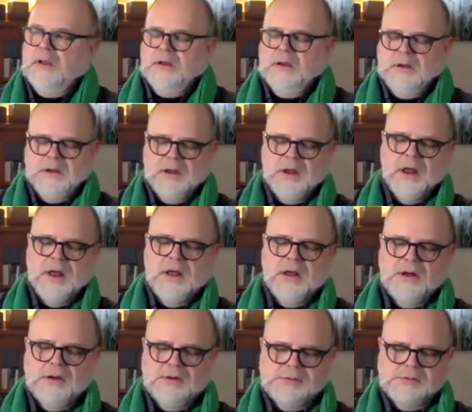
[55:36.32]

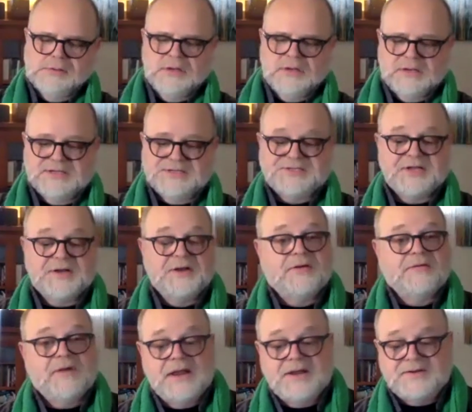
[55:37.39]
No, said a
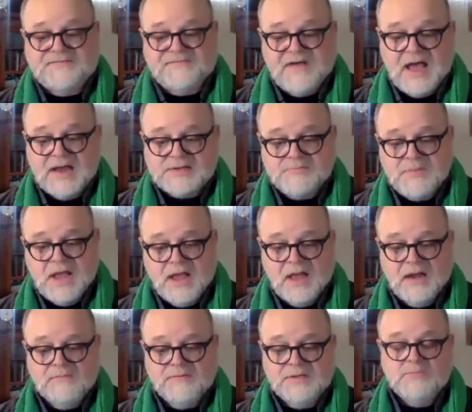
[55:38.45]
great fat
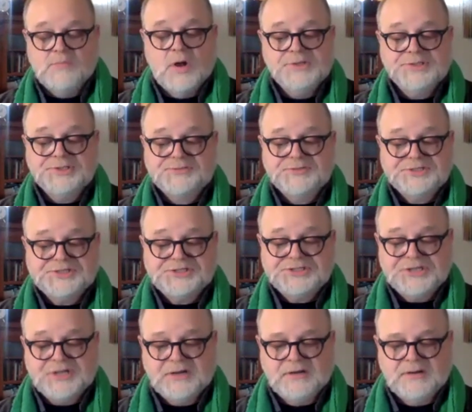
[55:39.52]
man with a monstrous
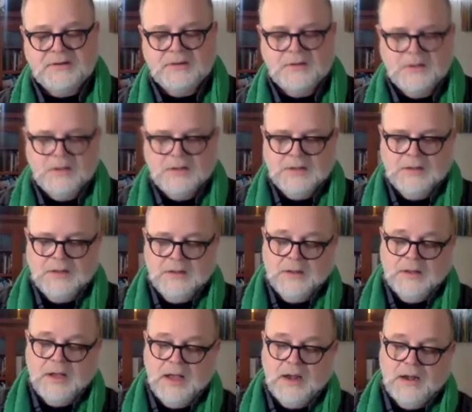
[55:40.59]
chin.
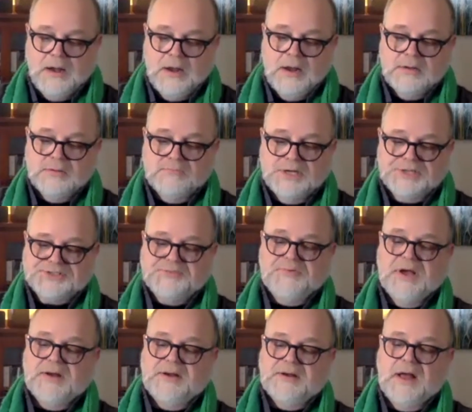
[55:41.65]
I don't know much
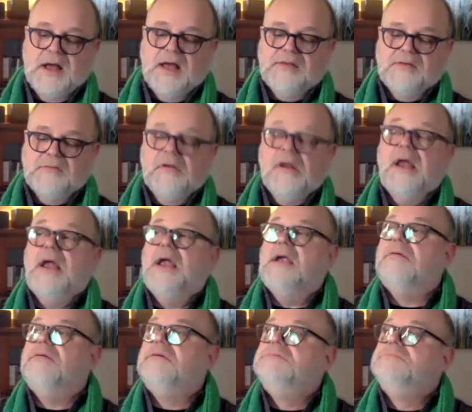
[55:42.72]
about it either way.
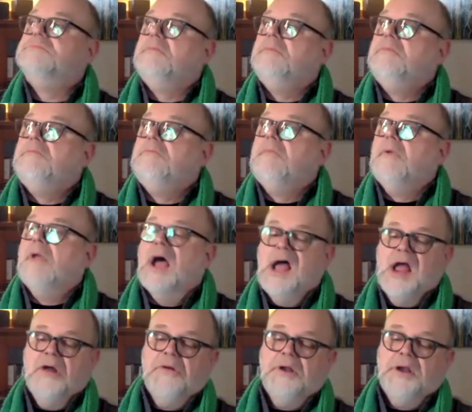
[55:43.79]

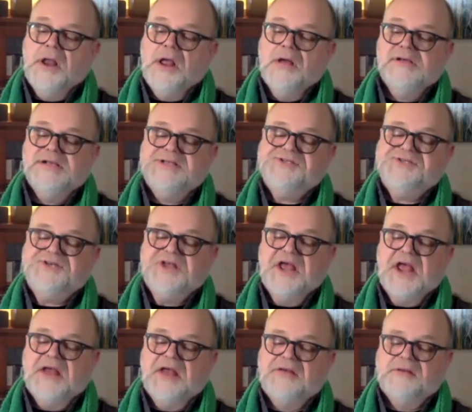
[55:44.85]
I only know he's
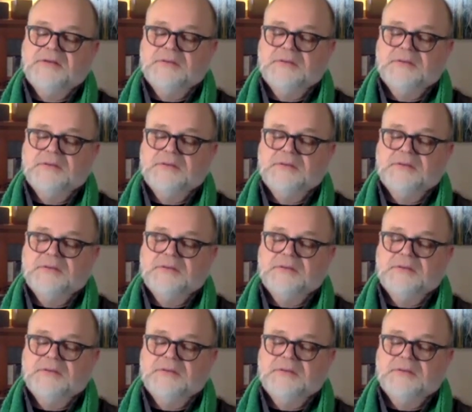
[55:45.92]
dead.